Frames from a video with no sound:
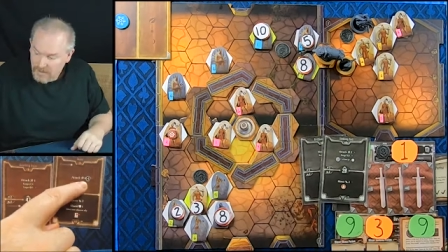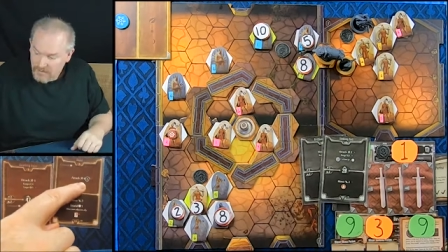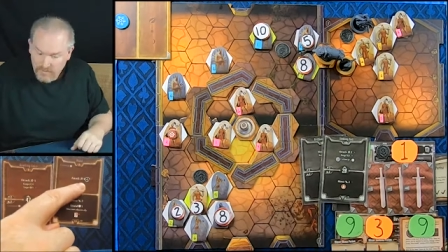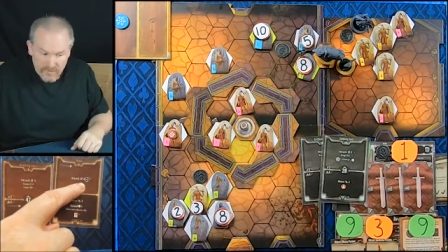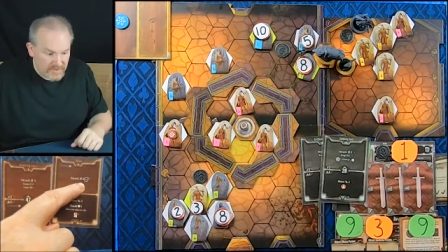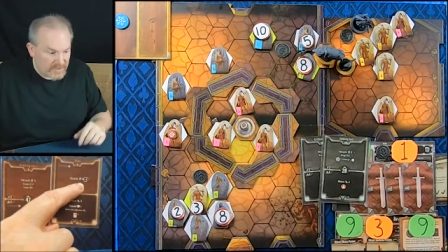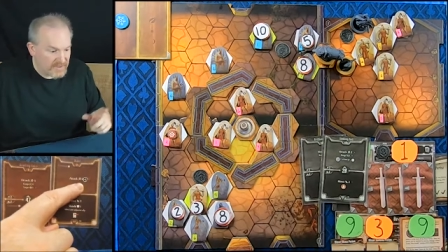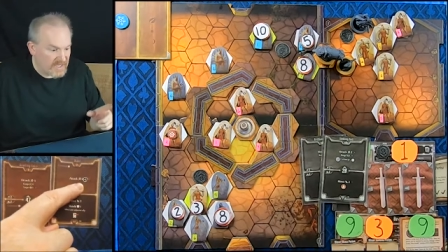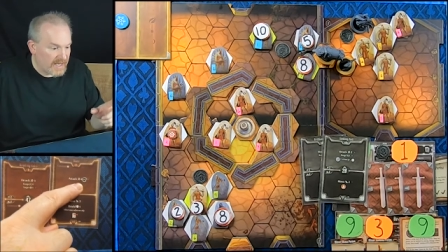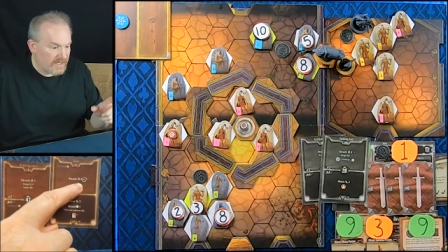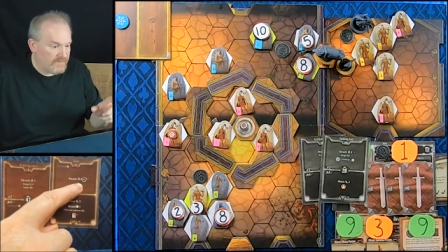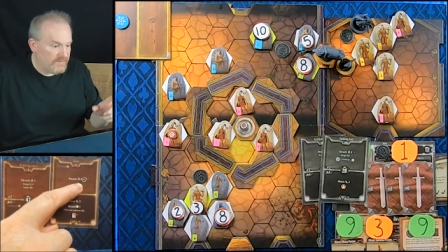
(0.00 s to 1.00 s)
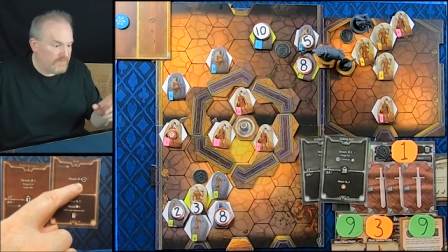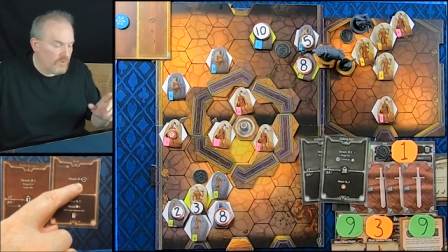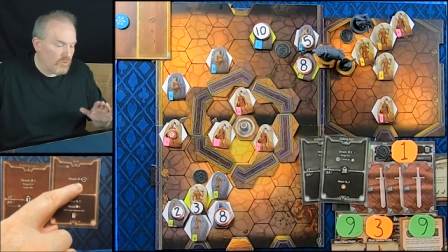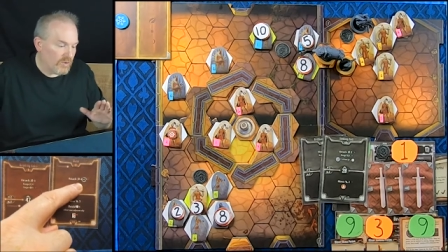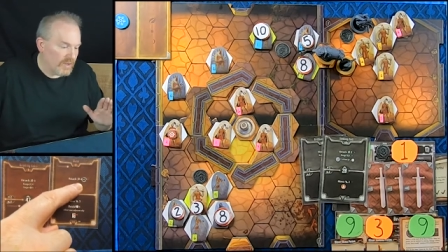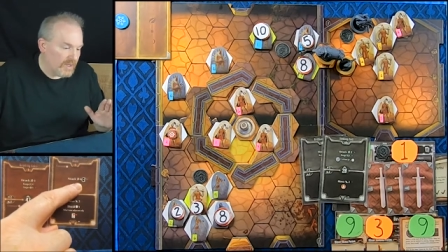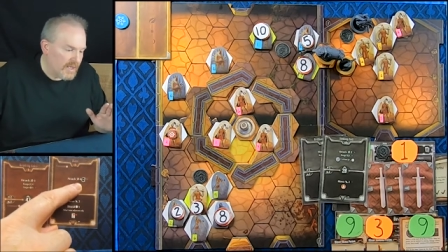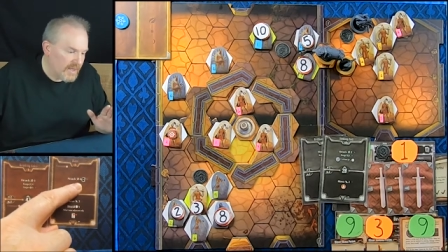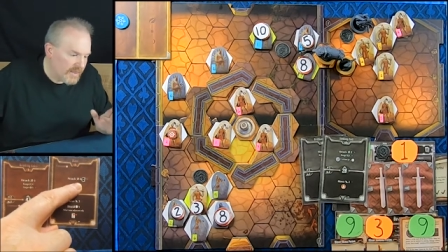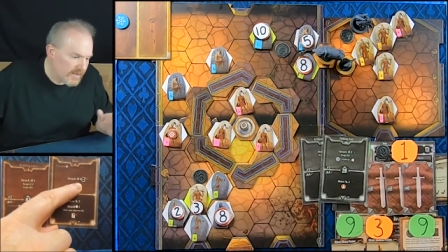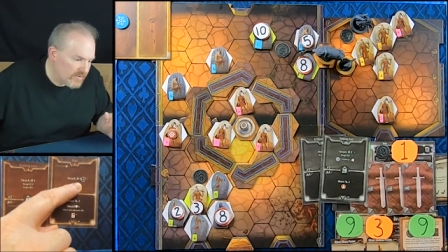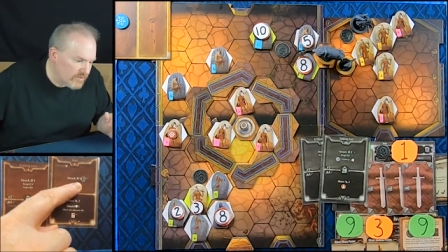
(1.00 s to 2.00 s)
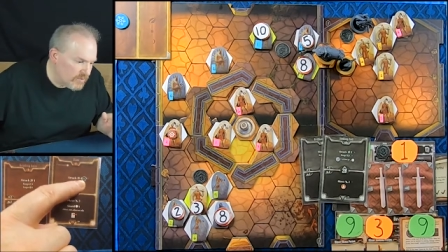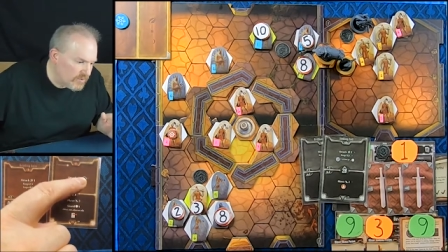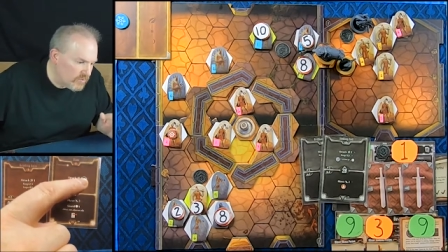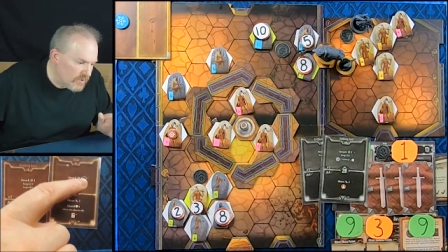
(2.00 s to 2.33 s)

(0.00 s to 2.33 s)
First, an attack of 4. This one